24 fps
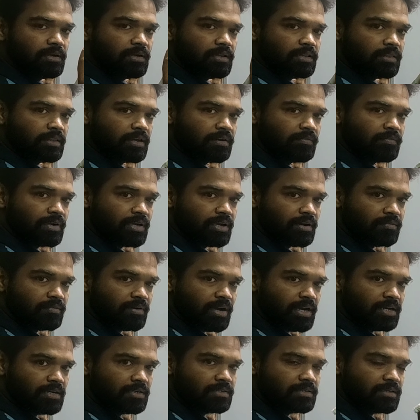then we can
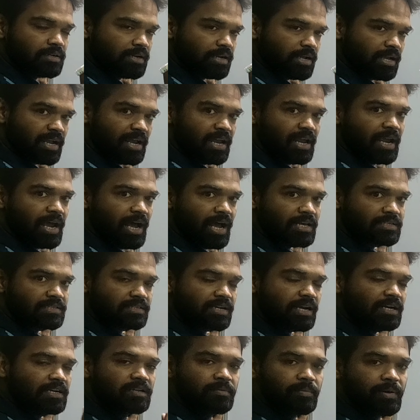write A as
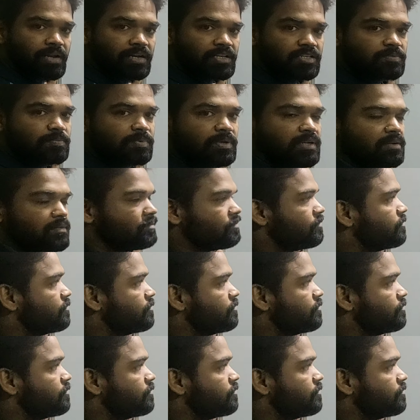90 minus B